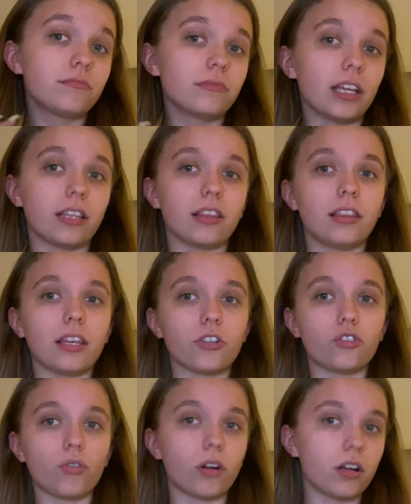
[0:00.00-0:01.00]
like, this
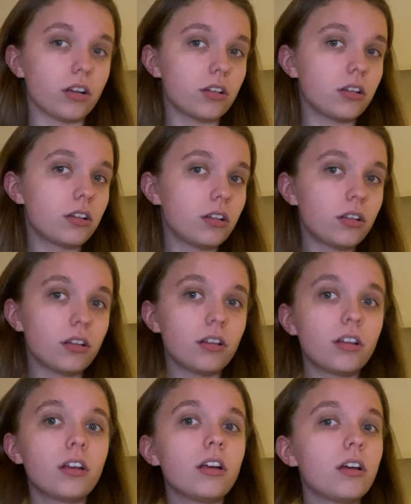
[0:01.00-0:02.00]
short
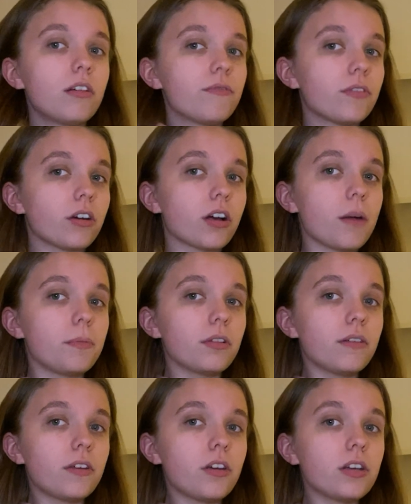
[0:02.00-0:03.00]
for a couple
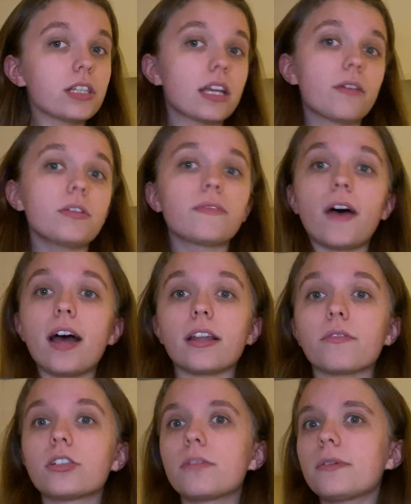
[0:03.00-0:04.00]
of years. And it was fun. It
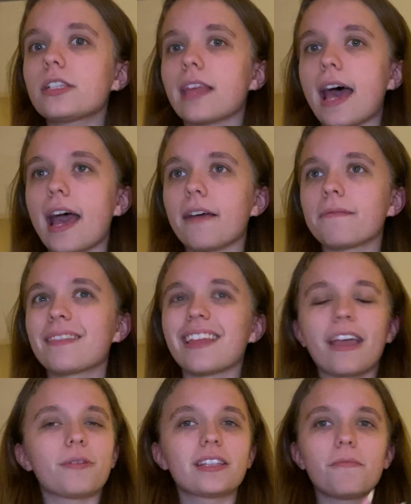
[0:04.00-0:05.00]
was super slay.
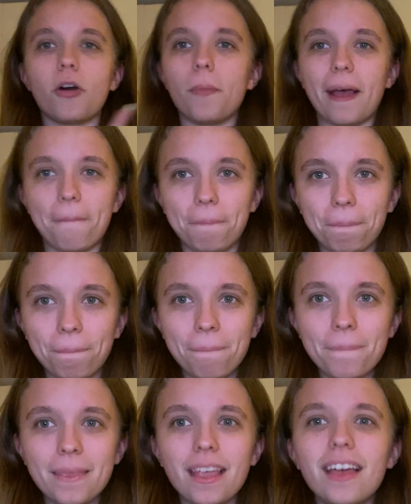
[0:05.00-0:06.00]
It was a moment.
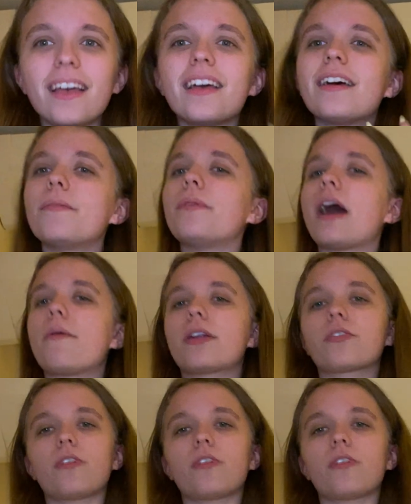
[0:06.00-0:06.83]
But I want to